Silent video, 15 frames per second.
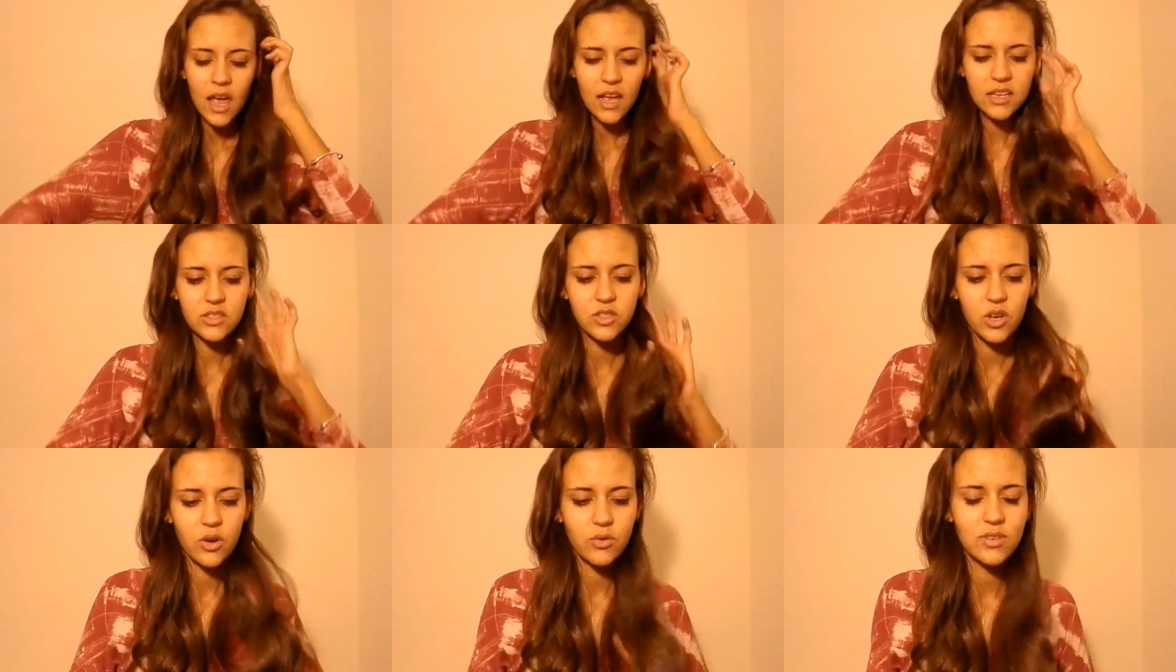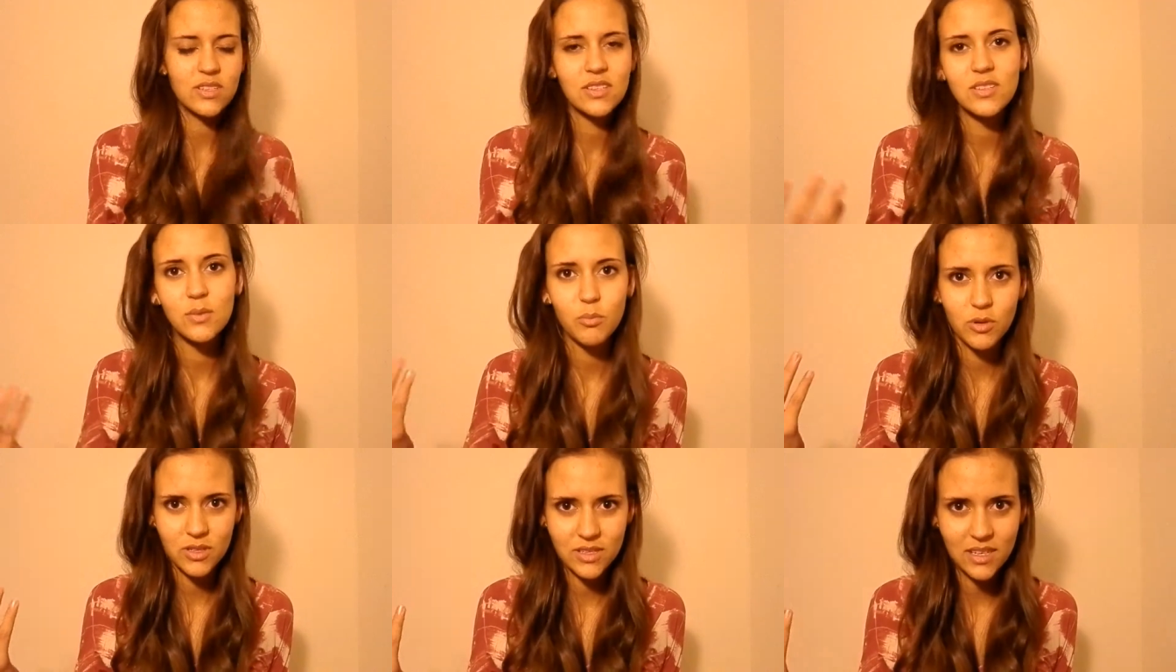And so this is
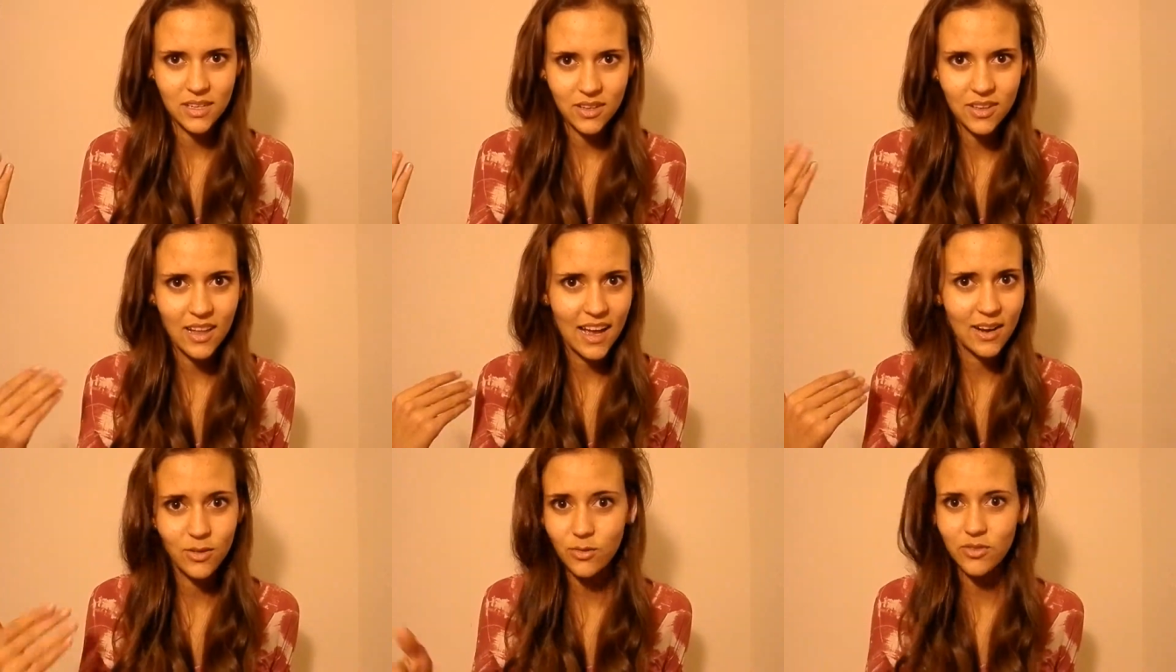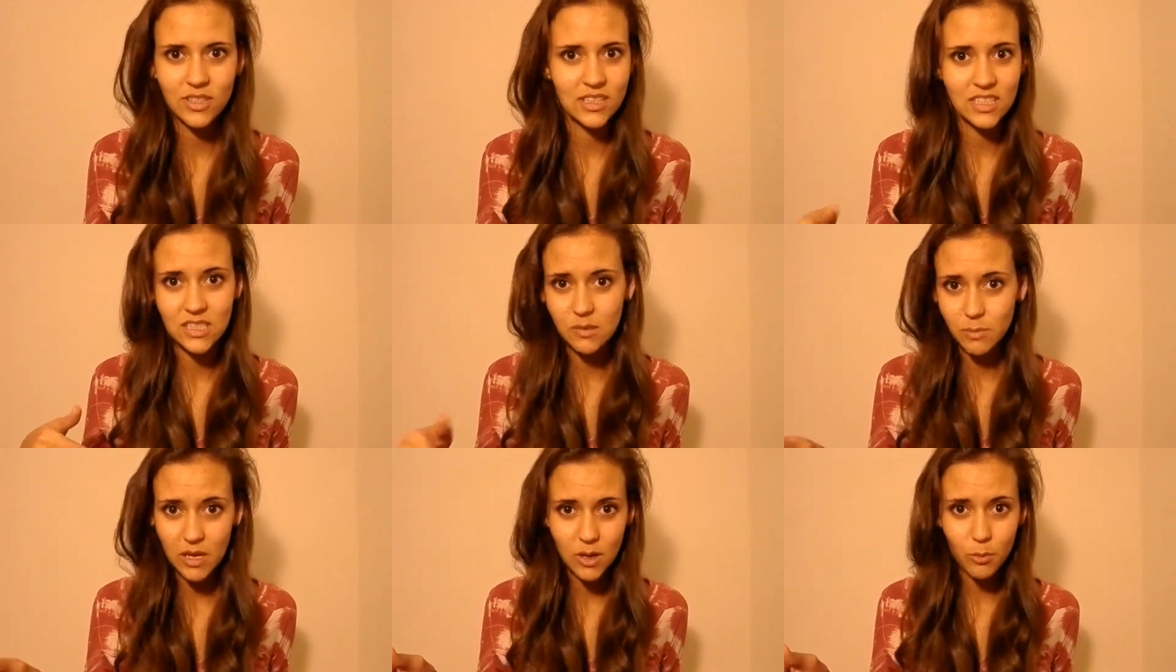in Brazil. I don't really
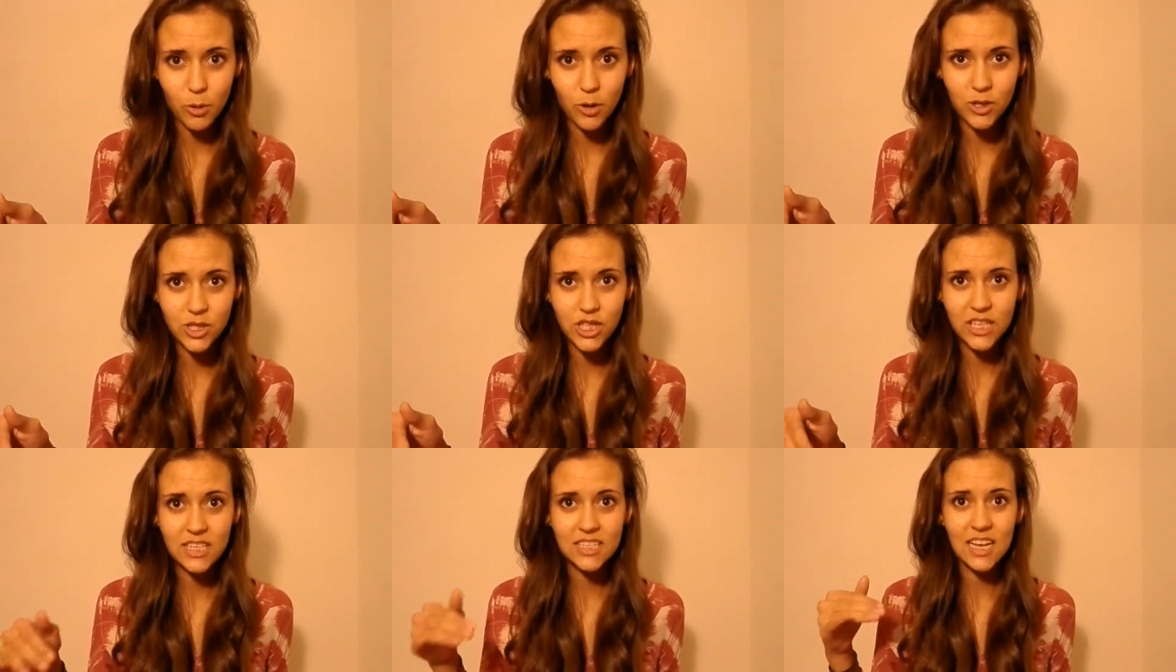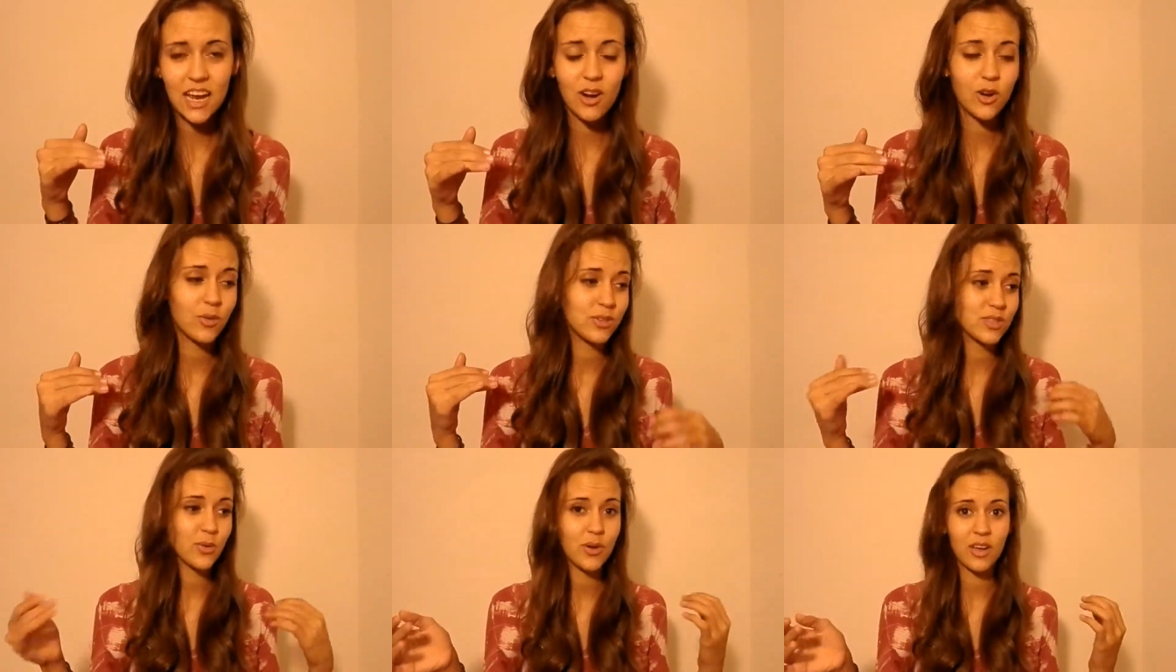speak Portuguese. I don't know
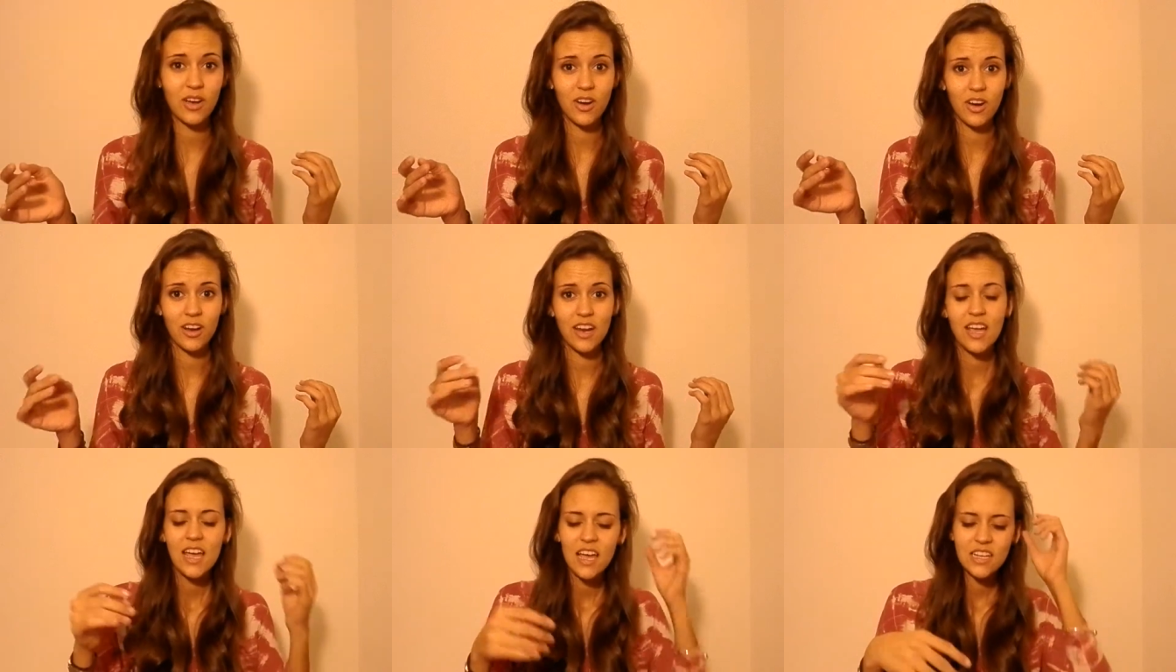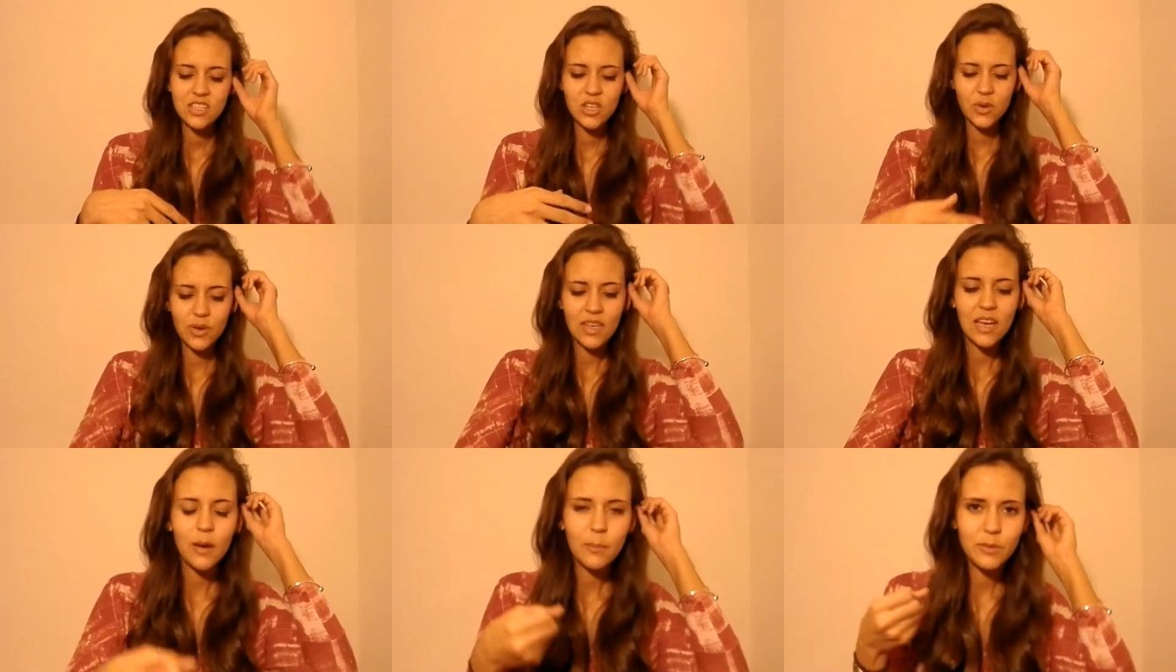what's going on. So
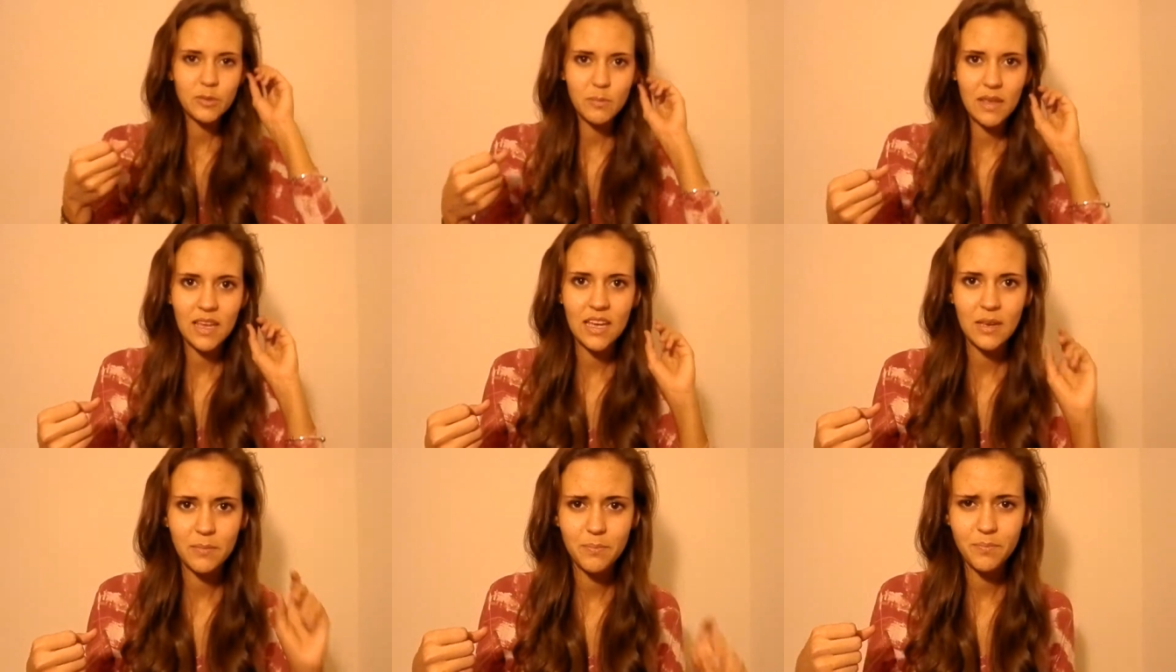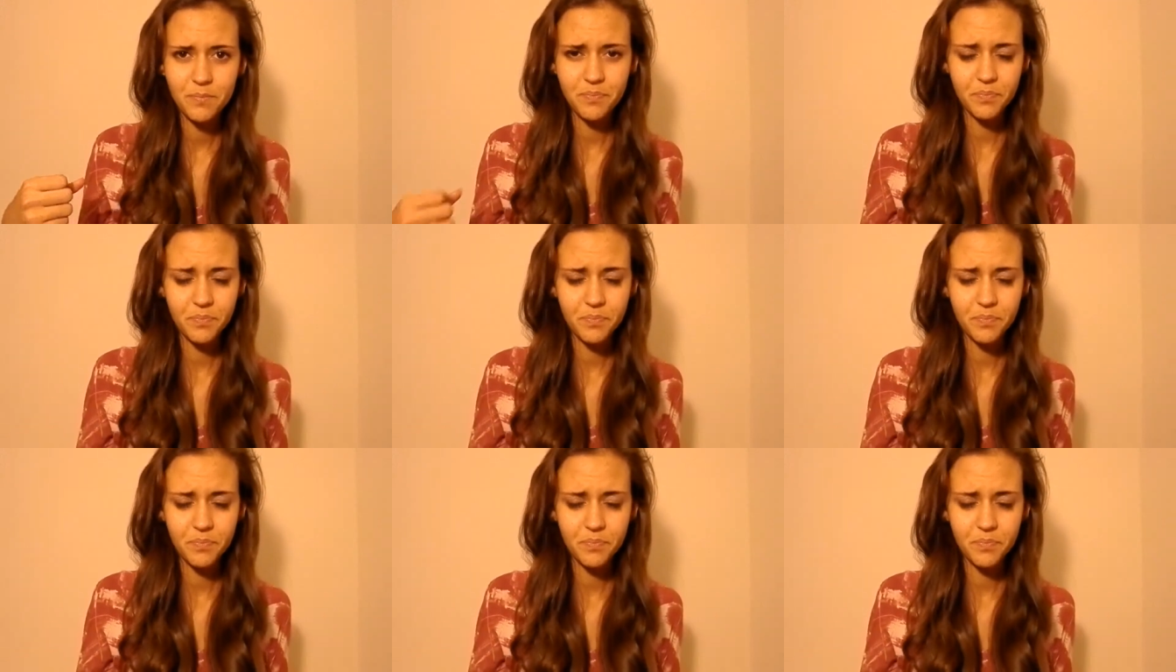he helps me in